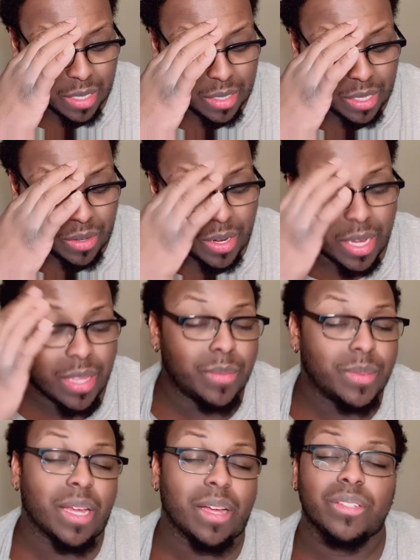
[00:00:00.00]
So yeah, they were
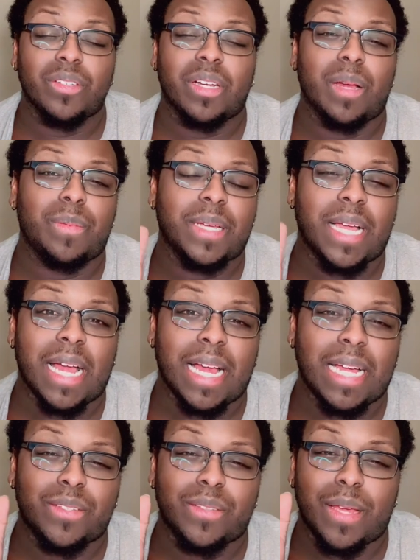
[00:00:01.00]
talking to a couple of
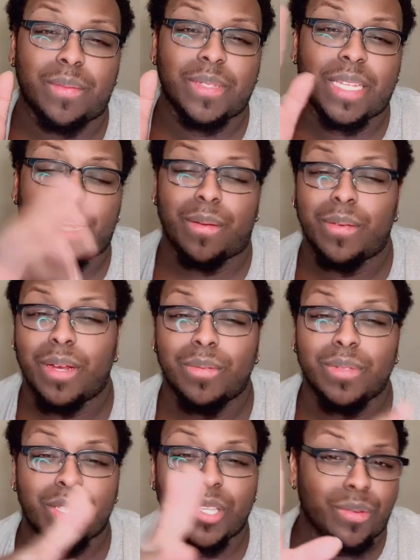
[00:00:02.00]
guys and they was there. You know, it
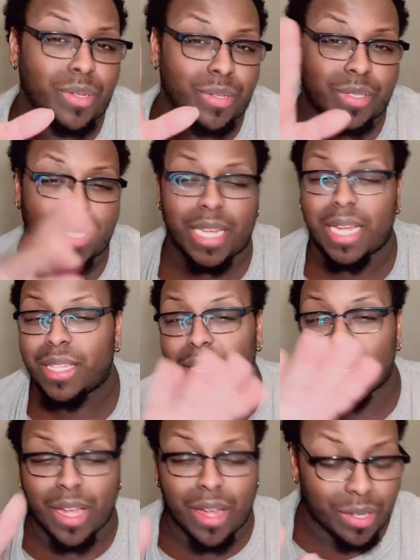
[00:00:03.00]
was a cute little scene. I
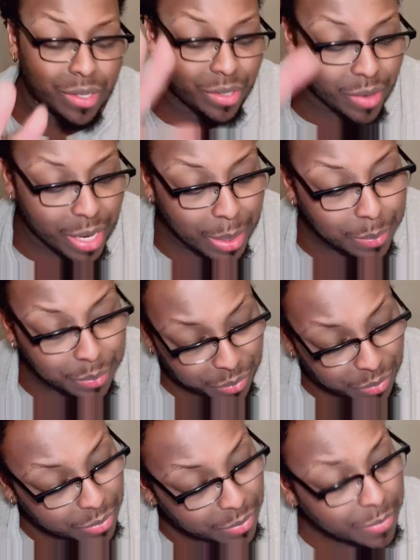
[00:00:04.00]
thought they all looked great.
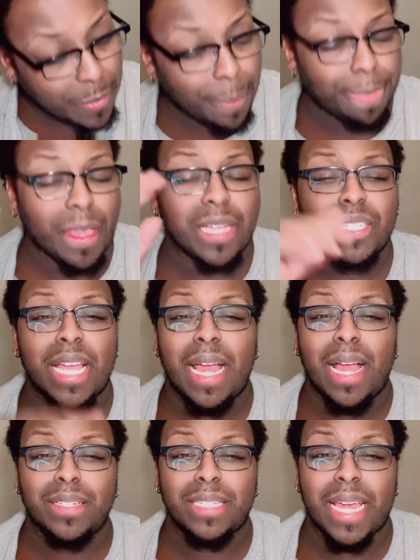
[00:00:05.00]

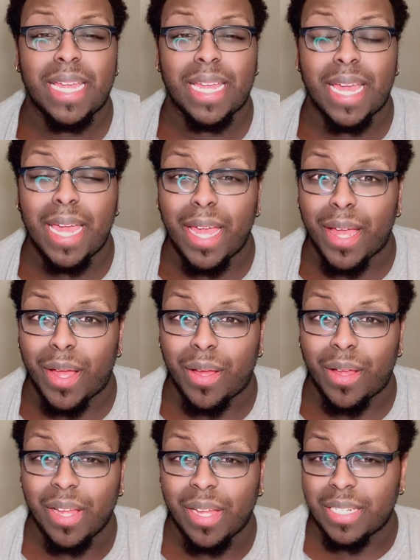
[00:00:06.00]
Child,
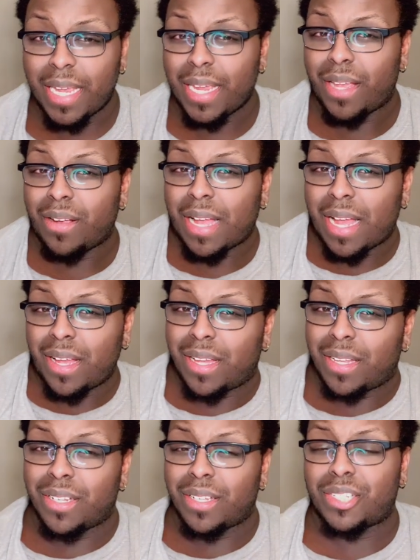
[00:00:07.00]
Danielle got her
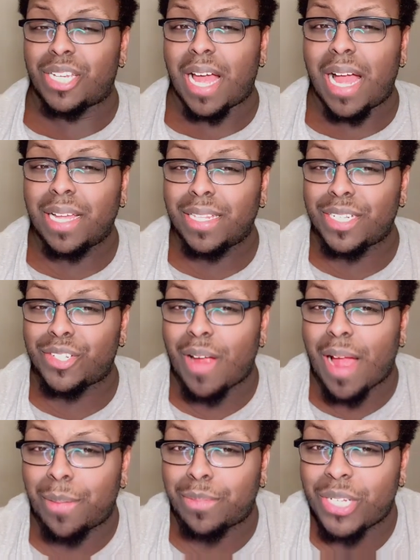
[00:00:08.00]
a little chocolate
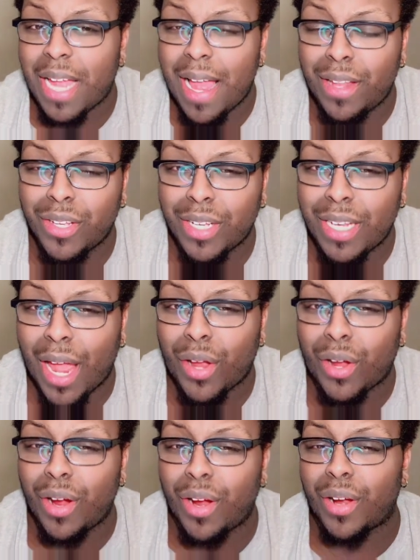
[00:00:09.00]
drop, child, looking
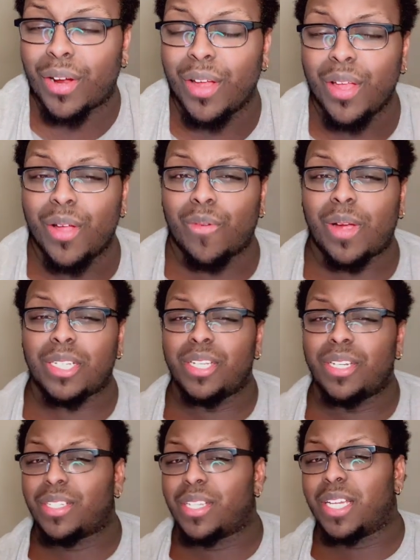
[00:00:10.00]
like Kurt,
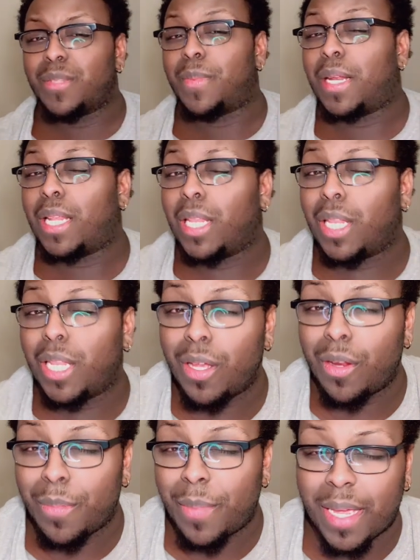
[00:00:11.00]
Rashida's husband, a
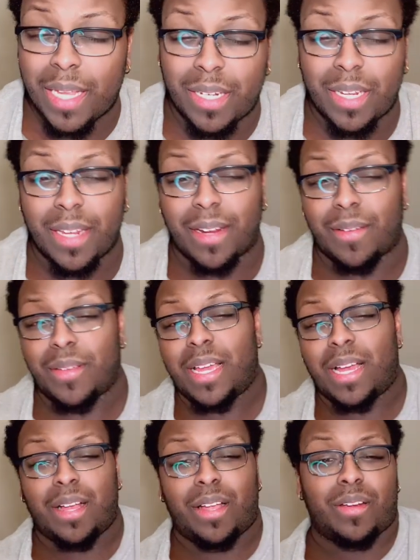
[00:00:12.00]
little bit, you know,
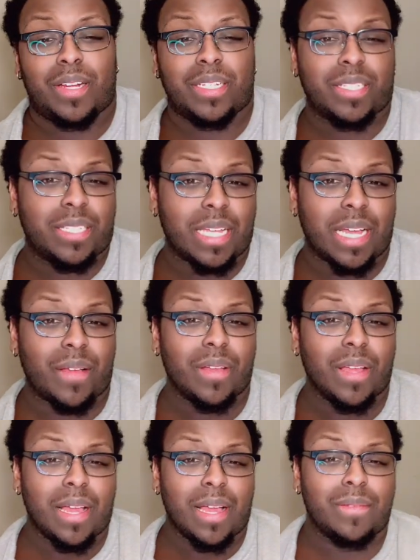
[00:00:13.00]
younger and stuff.
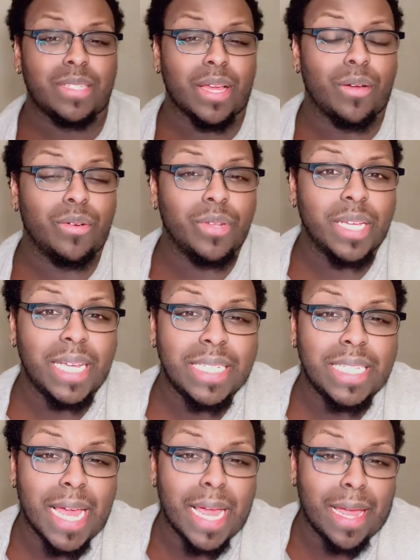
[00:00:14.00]
I was like, ooh, look at
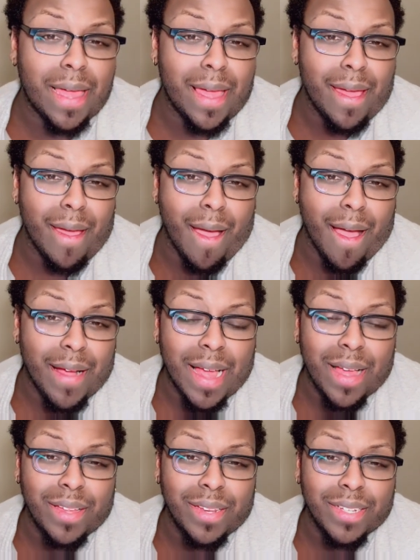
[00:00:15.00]
Danielle, I
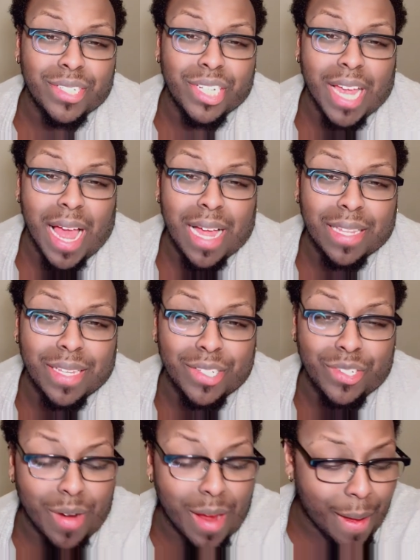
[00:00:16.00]
got her a little chocolate
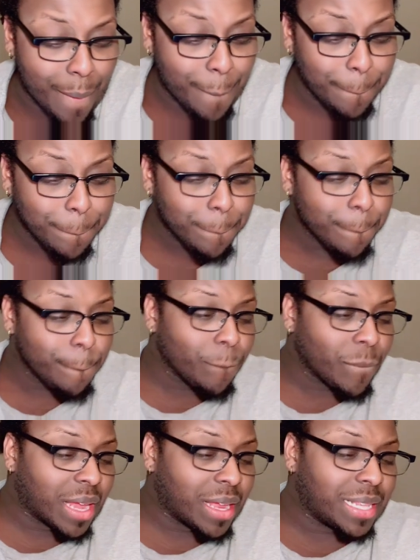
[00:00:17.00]
drop.
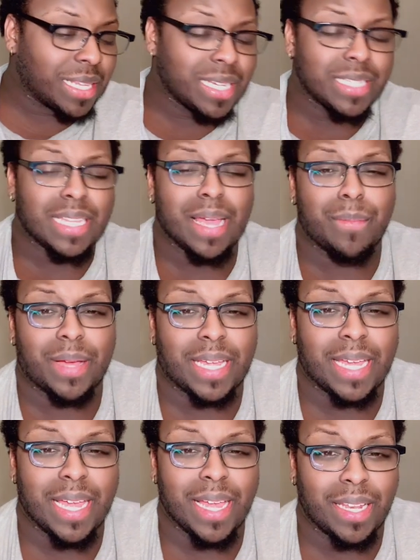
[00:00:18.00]
I think his name
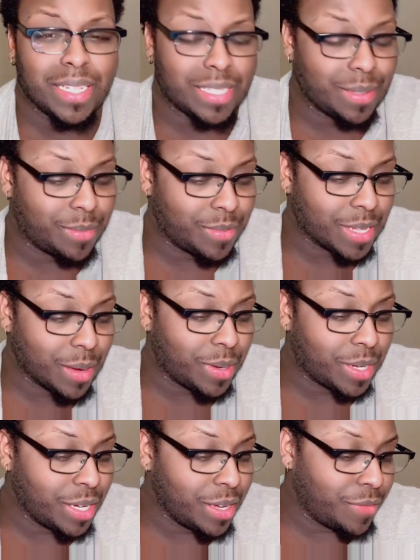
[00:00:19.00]
Mikael or something. I was like,
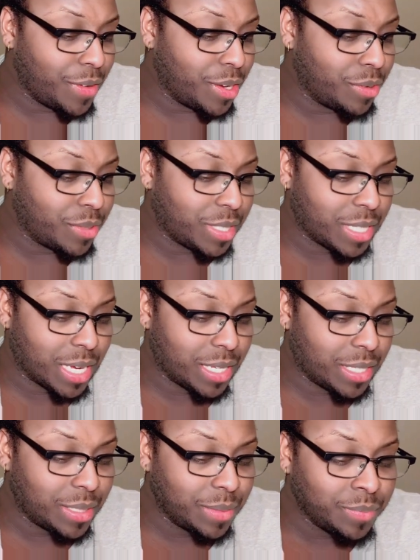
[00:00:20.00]
well, good for you,
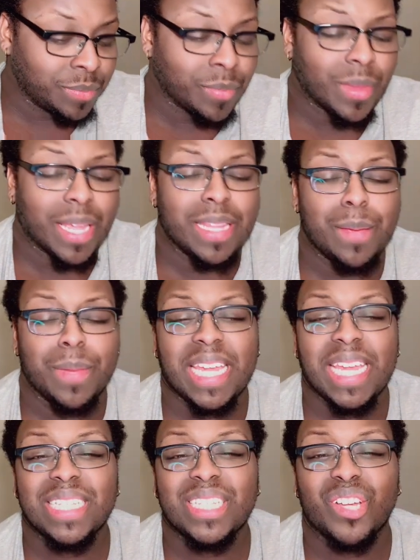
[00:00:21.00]
sis. And then
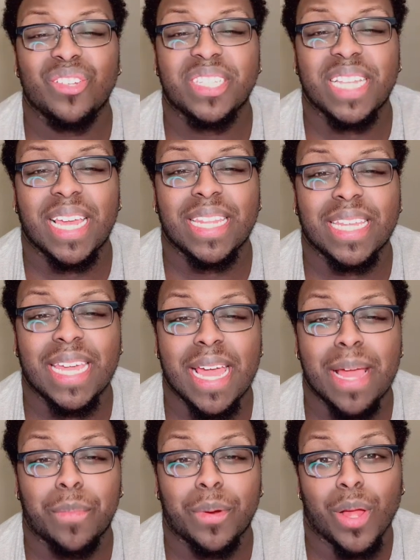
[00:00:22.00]
Mackenzie gonna say in the
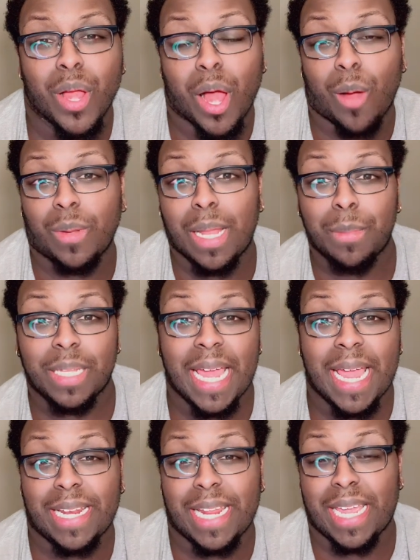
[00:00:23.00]
camera, oh, well, I'm
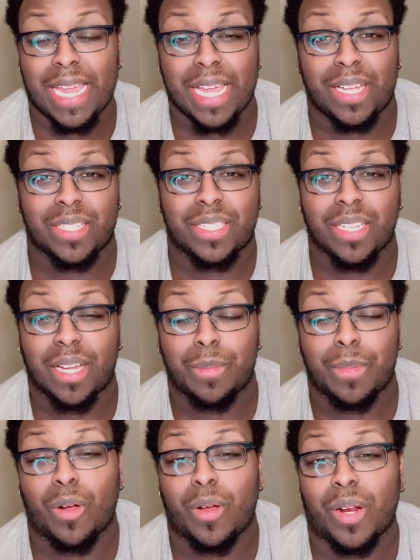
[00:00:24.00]
glad Danielle's
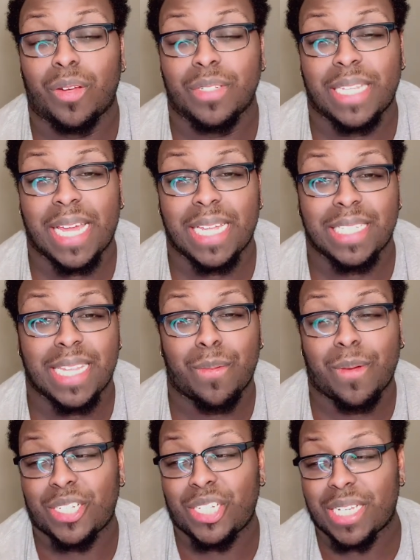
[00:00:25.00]
going on dates, that
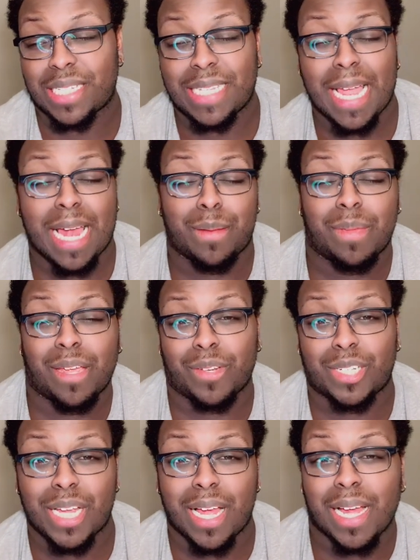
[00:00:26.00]
way she can stay out of me and
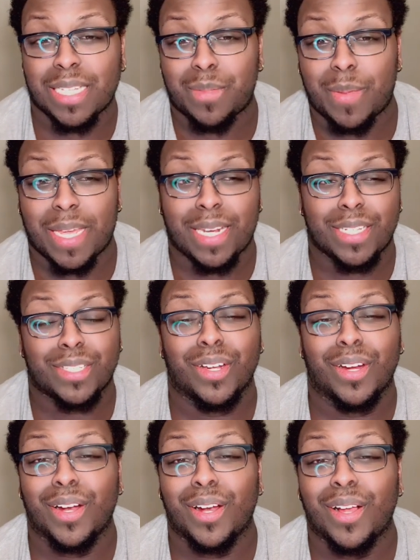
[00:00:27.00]
Rashad's business,
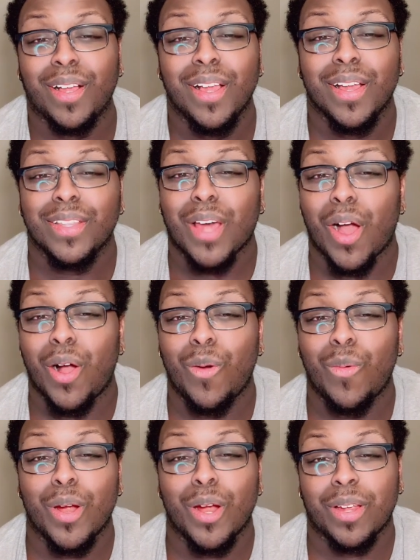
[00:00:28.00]
girl. The
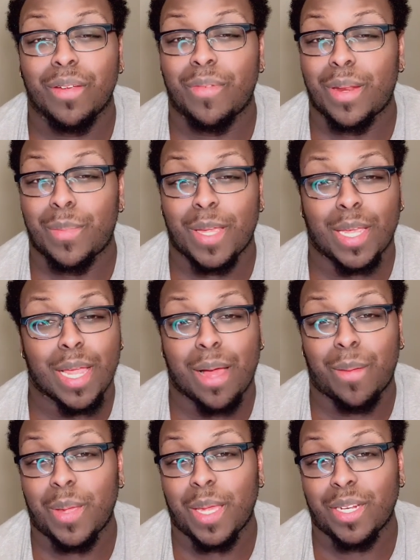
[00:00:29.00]
whole world getting rid of me and
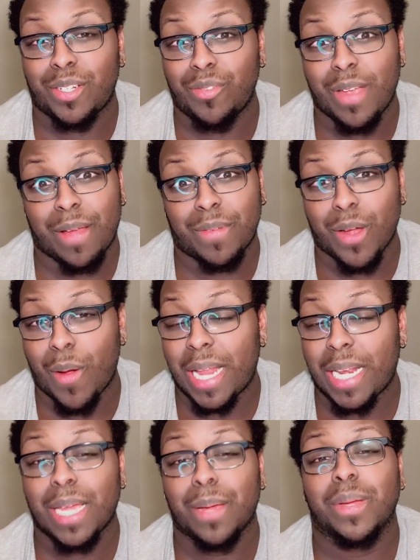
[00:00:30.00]
y'all business. You have no
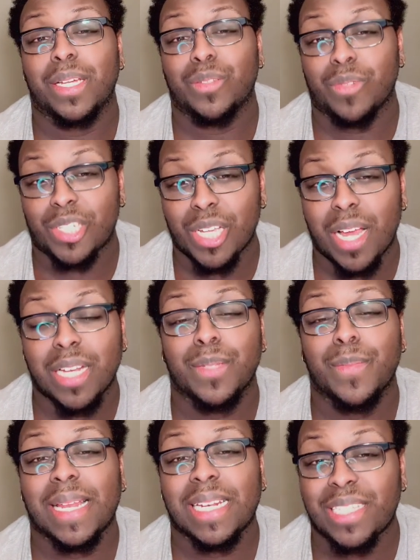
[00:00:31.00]
idea, because Rashad is
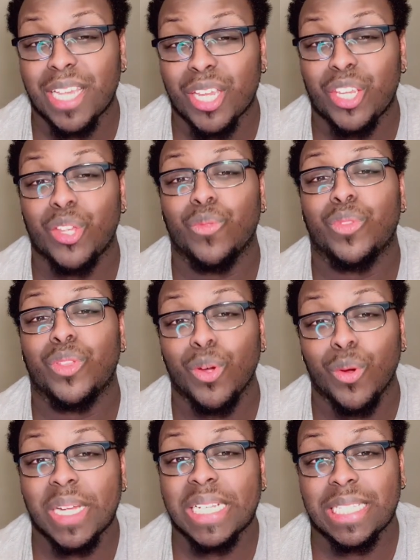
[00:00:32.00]
about to take you
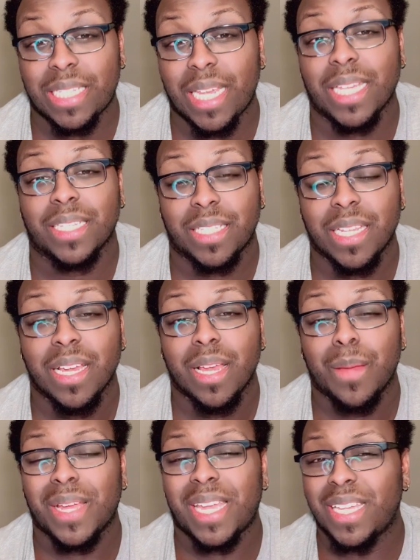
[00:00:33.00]
through it, sis.
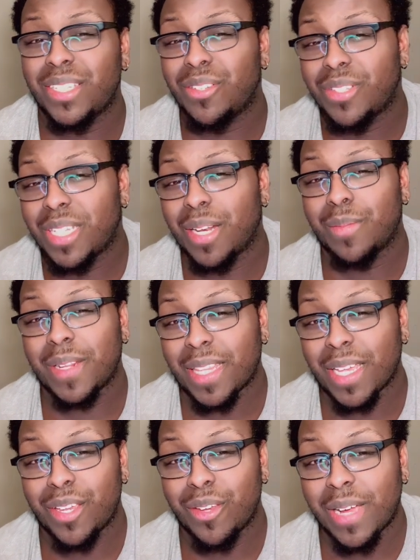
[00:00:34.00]
Mackenzie, you sit up there
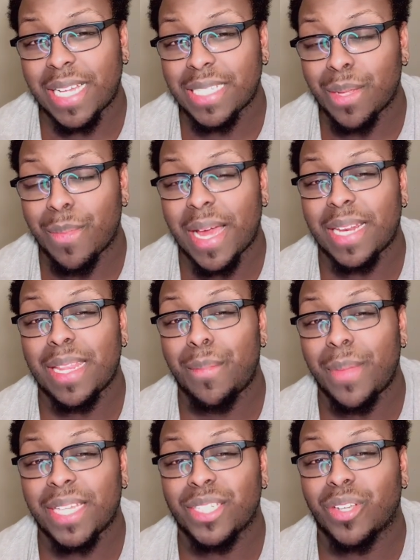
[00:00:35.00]
thinking you got somebody. That
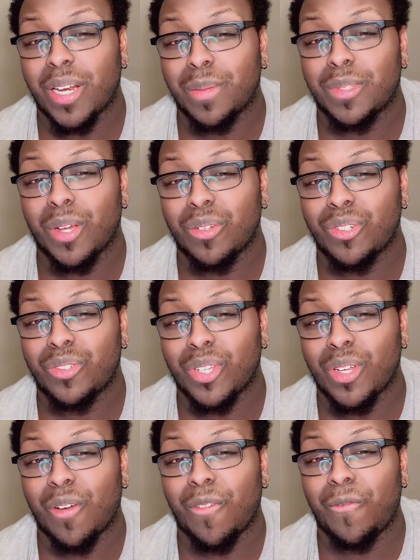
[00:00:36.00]
man straight up told you to
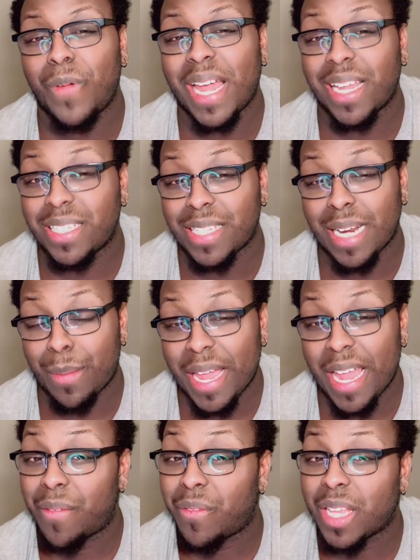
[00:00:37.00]
your face that I'm gonna have